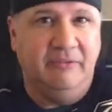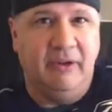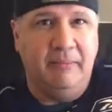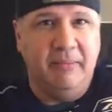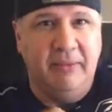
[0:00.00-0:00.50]

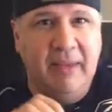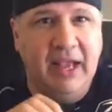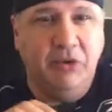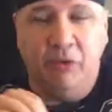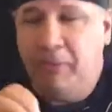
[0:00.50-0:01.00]
from the
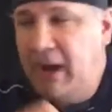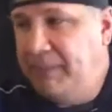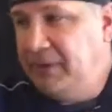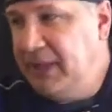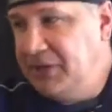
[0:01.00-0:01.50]
manual
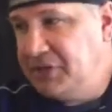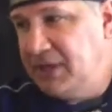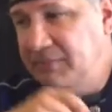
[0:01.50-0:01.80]
population.